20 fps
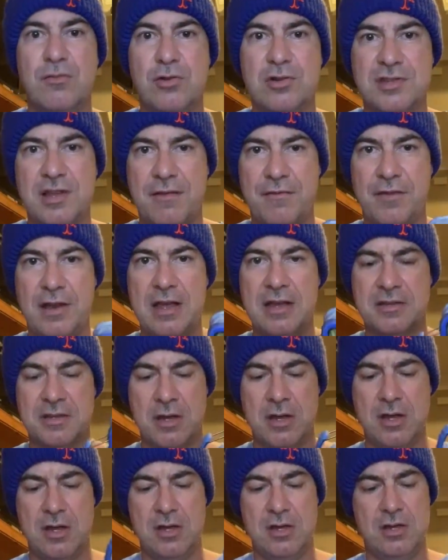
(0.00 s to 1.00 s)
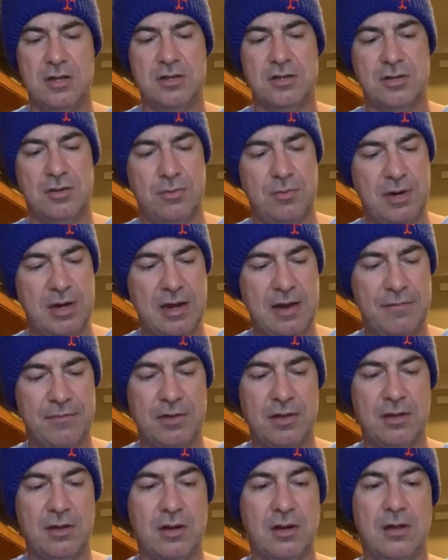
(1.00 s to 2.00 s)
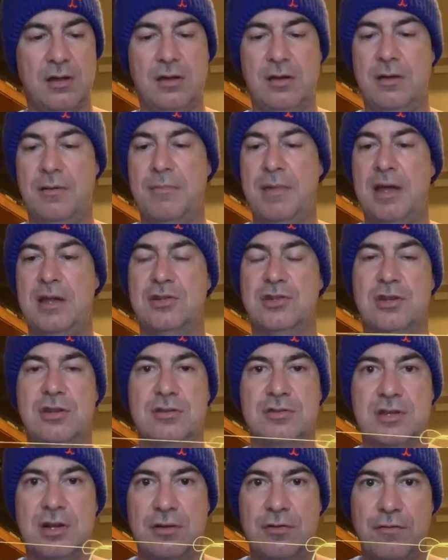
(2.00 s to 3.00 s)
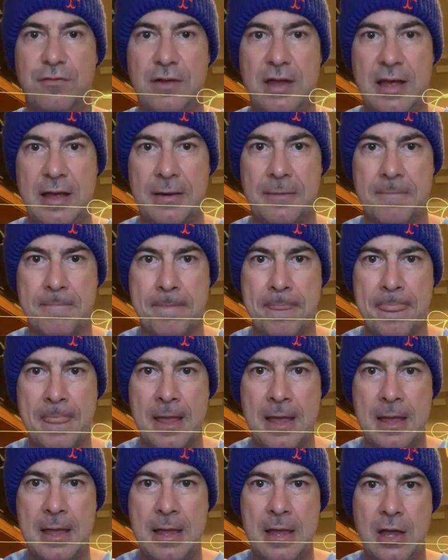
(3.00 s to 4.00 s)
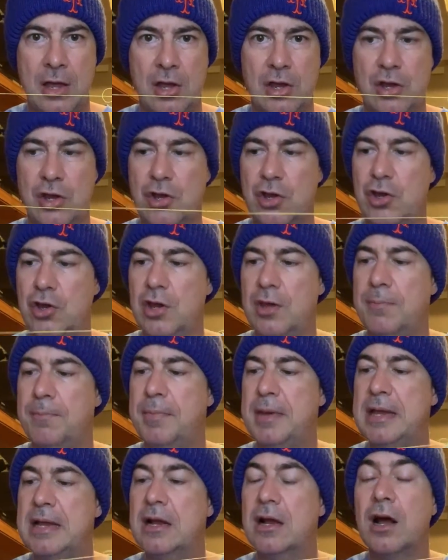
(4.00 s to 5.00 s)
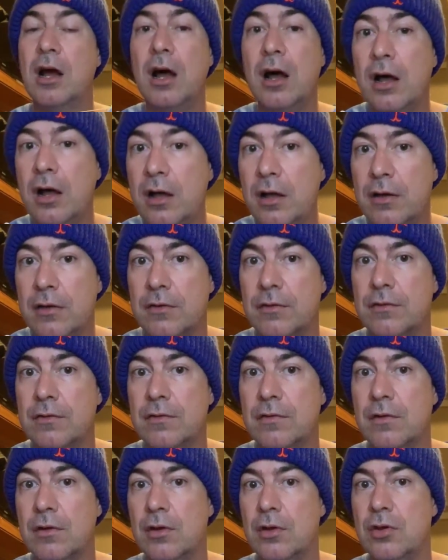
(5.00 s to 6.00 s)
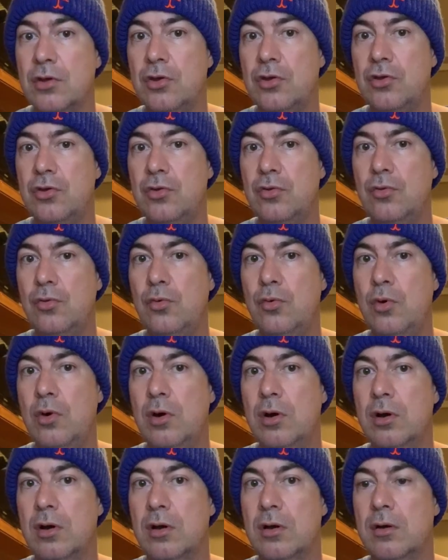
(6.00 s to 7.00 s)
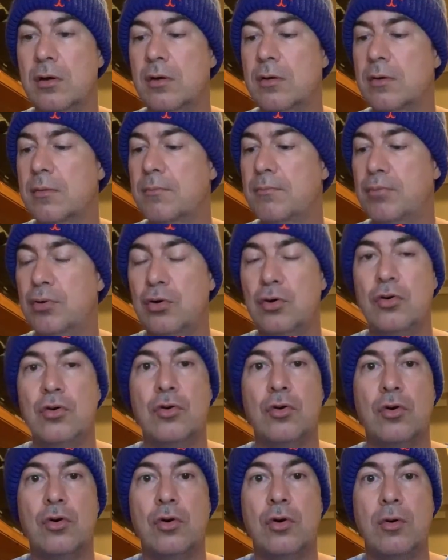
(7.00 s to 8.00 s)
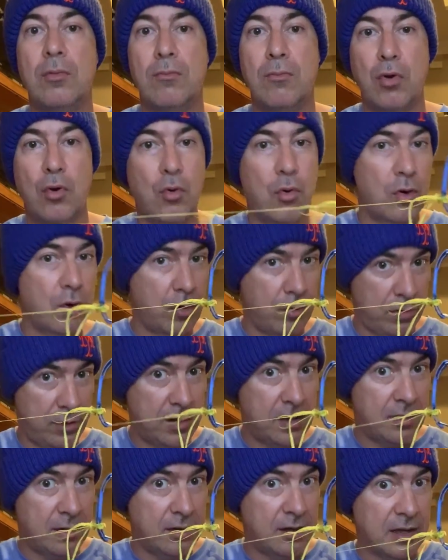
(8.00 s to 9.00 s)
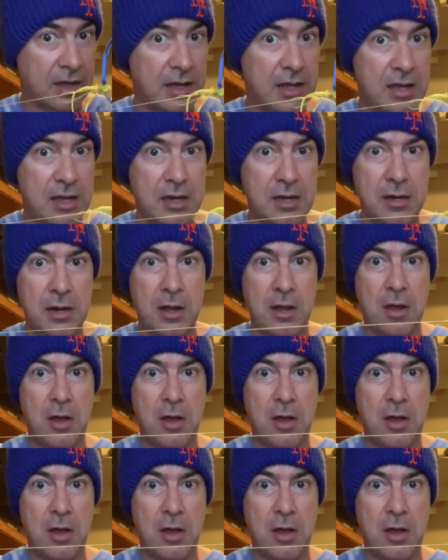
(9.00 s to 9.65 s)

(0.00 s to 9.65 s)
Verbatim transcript: of wars have flags. So we're gonna have to imagine there's a little flag. Because you pull more than the kid,